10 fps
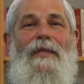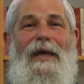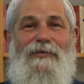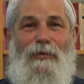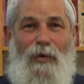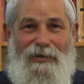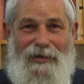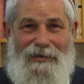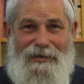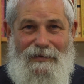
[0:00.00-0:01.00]
Thanks for
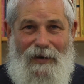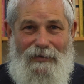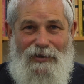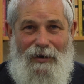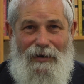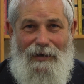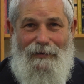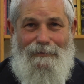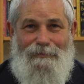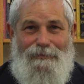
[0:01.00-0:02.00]
watching this Devar
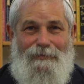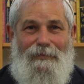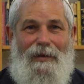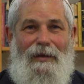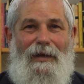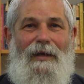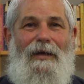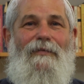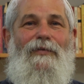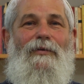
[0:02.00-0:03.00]
Torah.
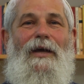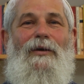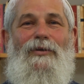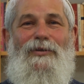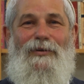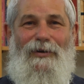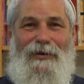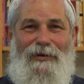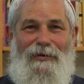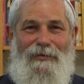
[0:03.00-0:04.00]
If you like what you
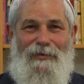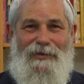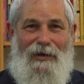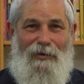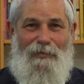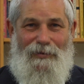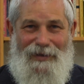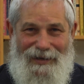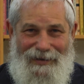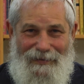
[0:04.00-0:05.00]
heard, which I hope you
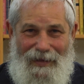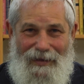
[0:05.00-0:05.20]
did,